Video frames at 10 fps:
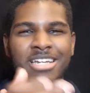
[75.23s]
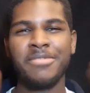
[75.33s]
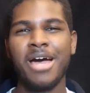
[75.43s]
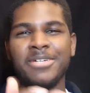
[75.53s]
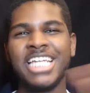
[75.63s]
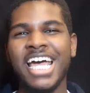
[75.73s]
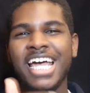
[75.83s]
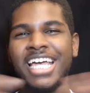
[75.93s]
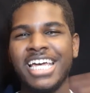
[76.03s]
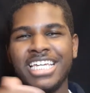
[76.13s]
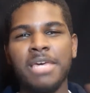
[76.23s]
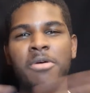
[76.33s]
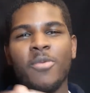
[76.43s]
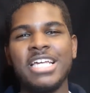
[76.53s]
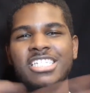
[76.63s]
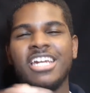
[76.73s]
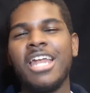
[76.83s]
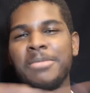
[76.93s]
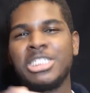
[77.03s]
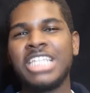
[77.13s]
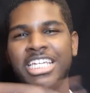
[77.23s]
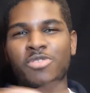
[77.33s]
the numbers, huh? Keep on raising the numbers just like you